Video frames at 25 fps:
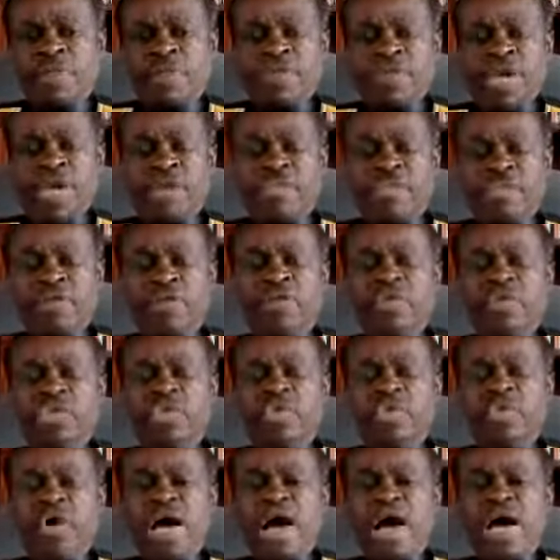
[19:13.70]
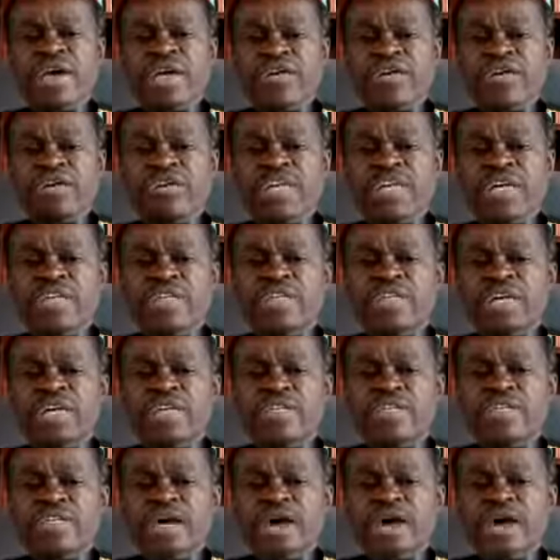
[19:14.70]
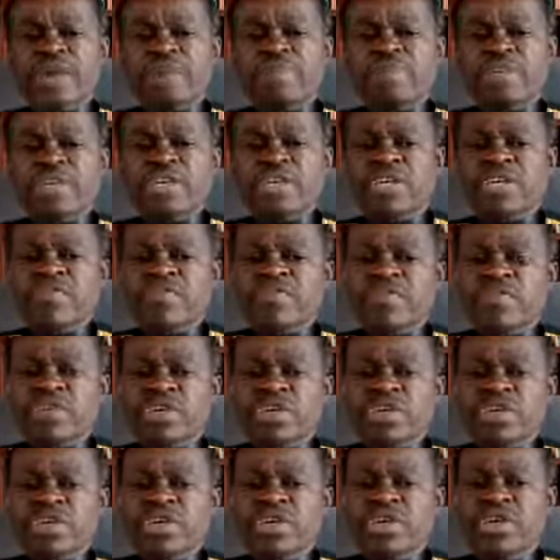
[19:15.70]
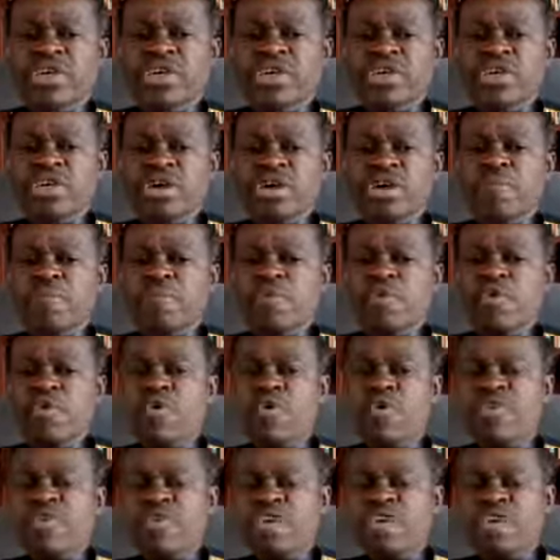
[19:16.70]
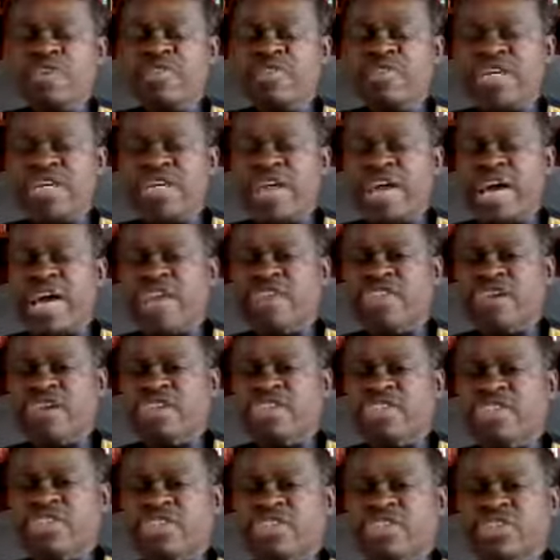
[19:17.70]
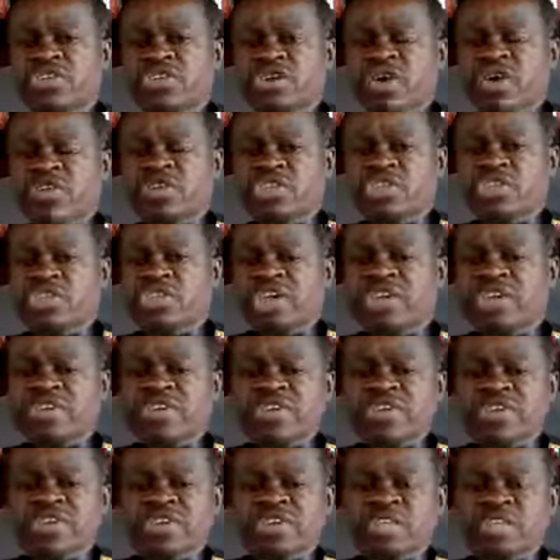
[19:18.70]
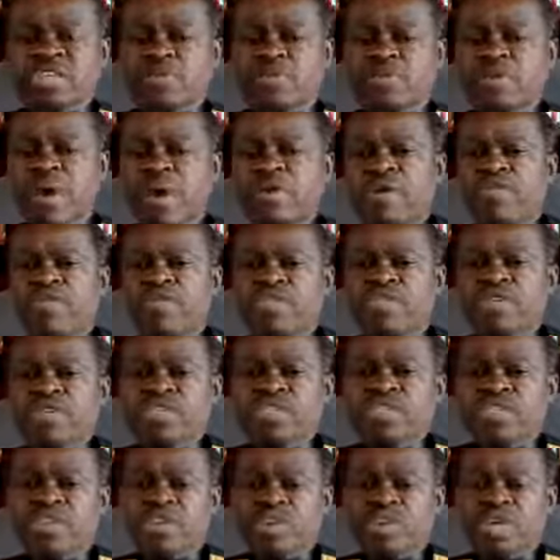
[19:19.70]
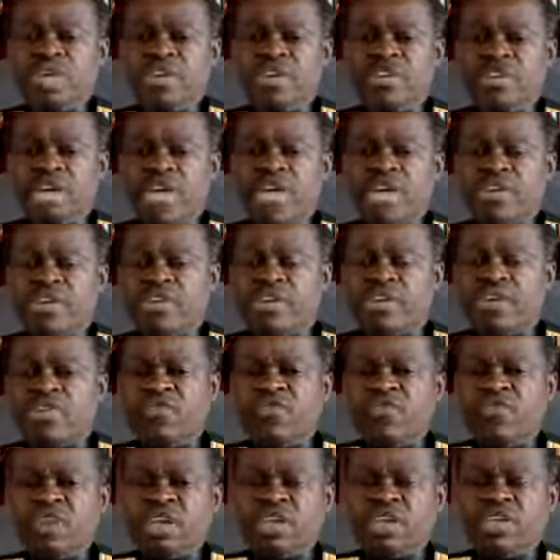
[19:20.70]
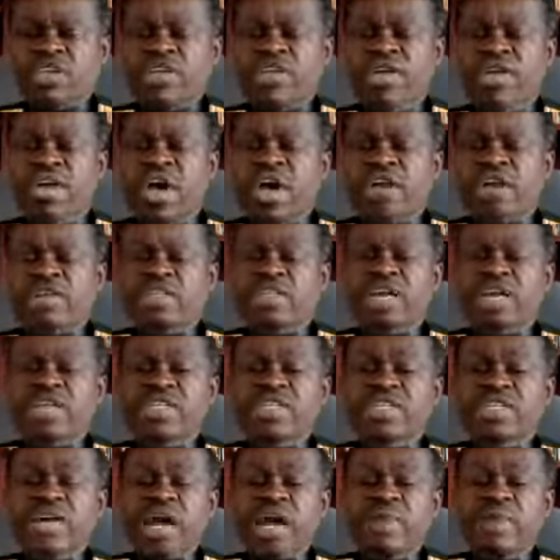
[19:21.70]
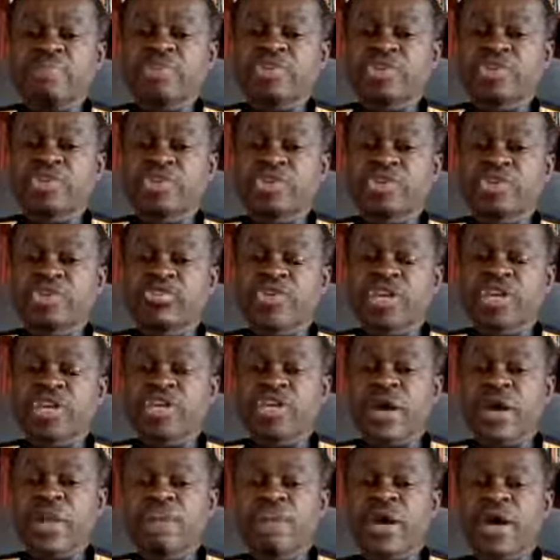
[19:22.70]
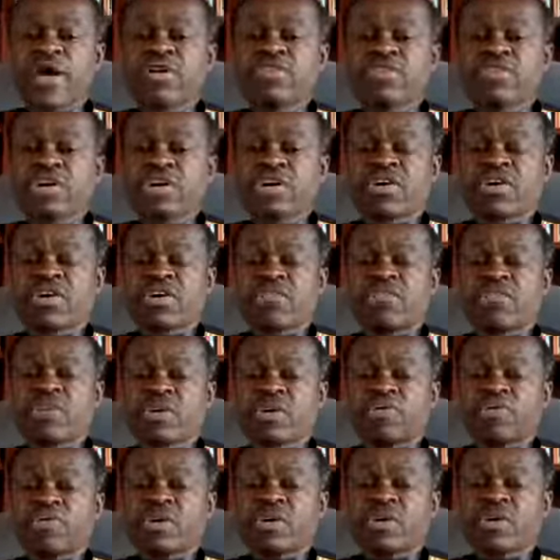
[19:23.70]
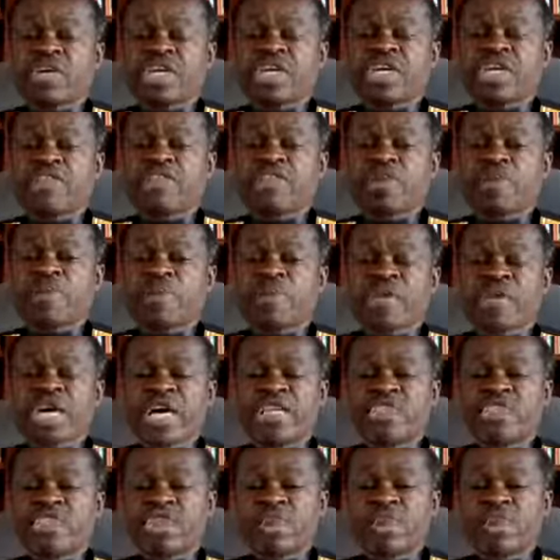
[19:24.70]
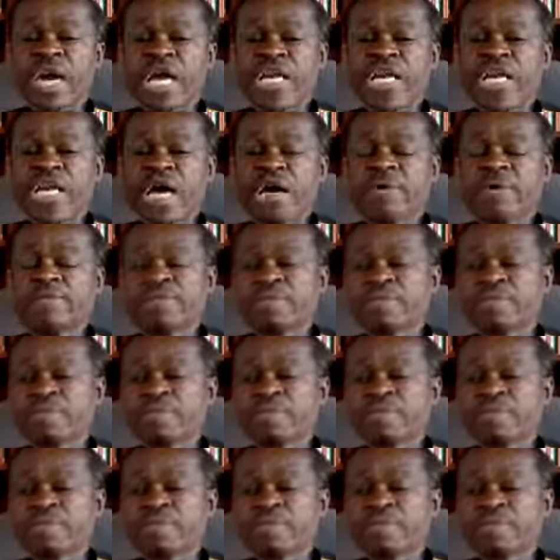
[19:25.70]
There are those who argued at that time that if we move in the direction of changing these boundaries, it will create conflict. At that time, there was already a boundary conflict between Ethiopia and Somalia.